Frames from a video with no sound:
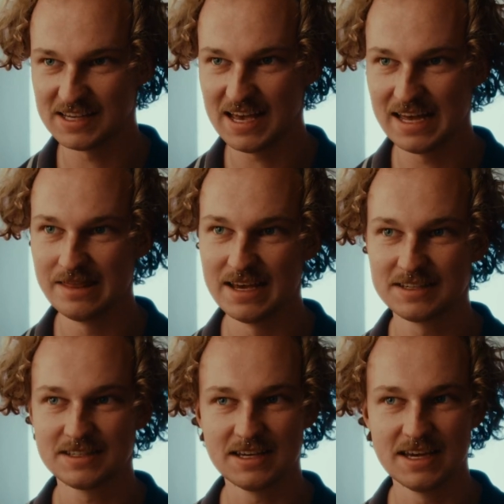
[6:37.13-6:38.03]
and
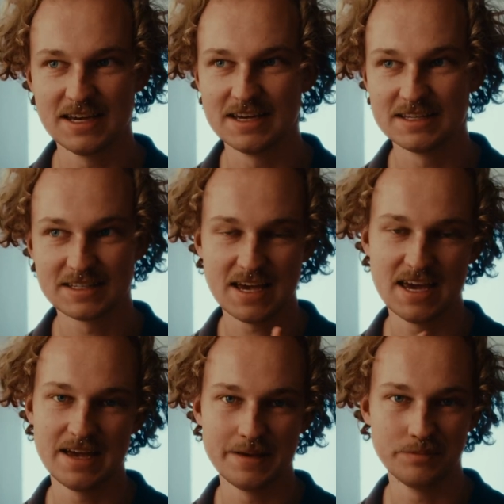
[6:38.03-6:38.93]
this is
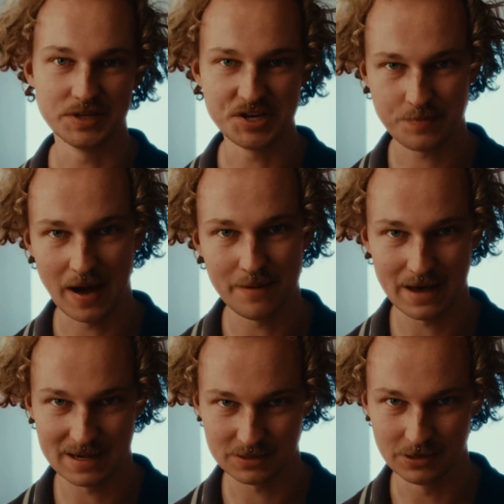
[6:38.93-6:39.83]
a bleach
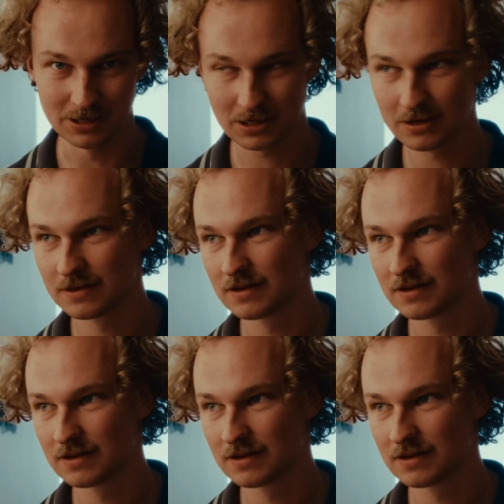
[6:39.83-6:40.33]
bypass look.